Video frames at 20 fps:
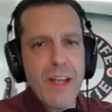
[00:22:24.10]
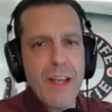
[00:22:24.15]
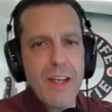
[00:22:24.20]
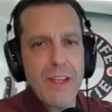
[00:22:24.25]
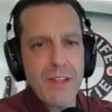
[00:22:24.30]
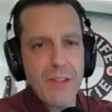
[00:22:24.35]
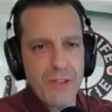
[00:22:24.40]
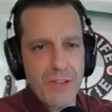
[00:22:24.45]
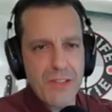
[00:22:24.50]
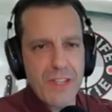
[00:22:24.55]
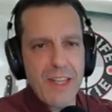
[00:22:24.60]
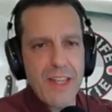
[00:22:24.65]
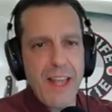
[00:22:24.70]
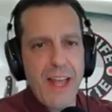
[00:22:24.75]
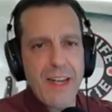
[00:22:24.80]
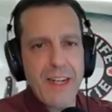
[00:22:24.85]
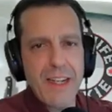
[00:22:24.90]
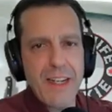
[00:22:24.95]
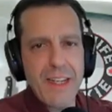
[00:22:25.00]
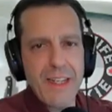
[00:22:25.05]
you'll see that
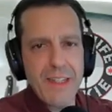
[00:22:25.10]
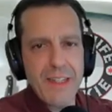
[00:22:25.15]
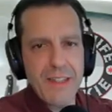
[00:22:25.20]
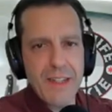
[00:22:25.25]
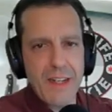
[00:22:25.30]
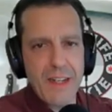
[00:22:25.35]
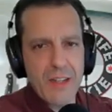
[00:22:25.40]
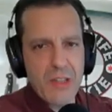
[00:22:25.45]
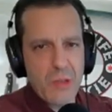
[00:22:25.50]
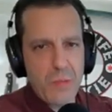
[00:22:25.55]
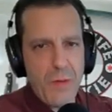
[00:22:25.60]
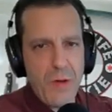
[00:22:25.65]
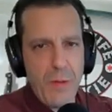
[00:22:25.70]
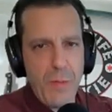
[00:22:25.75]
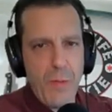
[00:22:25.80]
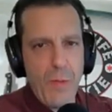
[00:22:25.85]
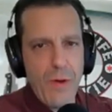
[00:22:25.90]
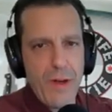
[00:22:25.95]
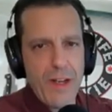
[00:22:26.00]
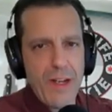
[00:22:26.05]
it is a spear
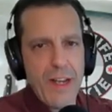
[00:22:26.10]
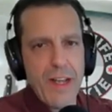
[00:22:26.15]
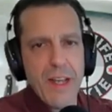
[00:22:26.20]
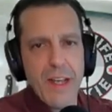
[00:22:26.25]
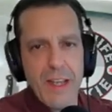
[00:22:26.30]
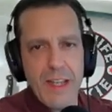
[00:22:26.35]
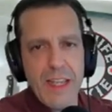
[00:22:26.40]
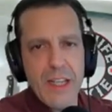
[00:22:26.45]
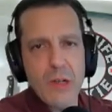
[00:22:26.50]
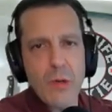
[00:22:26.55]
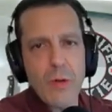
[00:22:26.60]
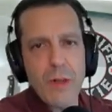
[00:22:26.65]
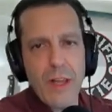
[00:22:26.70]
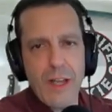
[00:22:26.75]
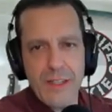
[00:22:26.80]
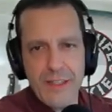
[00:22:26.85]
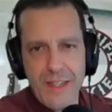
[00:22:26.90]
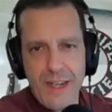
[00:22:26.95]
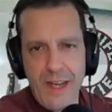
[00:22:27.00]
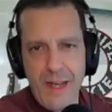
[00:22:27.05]
point, equal
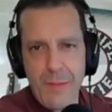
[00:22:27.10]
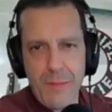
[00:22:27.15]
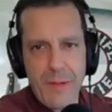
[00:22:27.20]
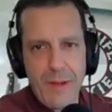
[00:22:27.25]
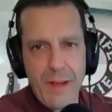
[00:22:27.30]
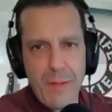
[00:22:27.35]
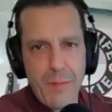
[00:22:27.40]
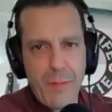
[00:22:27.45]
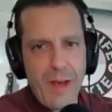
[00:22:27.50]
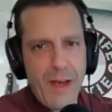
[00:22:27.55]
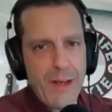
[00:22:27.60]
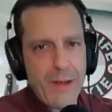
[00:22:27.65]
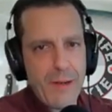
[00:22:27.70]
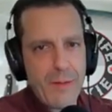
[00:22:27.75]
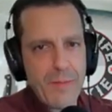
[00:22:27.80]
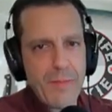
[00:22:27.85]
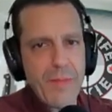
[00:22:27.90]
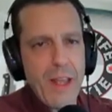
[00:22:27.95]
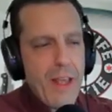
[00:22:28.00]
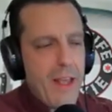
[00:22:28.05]
on top and
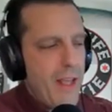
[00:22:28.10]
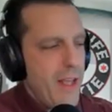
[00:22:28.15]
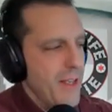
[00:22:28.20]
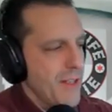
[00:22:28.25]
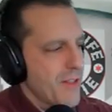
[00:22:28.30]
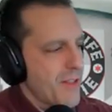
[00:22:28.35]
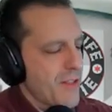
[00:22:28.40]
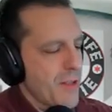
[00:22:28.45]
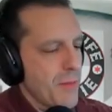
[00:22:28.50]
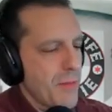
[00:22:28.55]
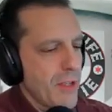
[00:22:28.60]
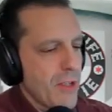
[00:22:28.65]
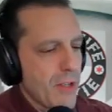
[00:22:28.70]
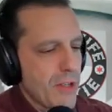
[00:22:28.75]
bottom. Similar